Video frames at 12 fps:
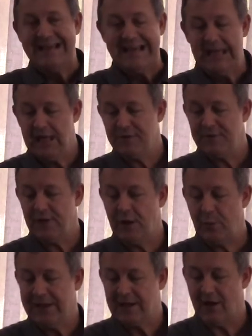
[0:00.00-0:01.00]
even
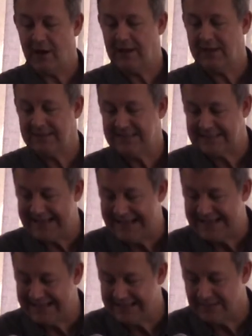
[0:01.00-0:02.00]
though we can't
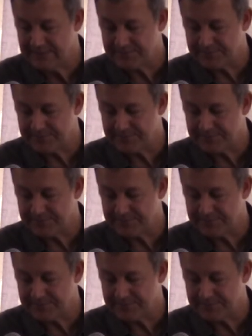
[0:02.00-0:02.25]
understand it.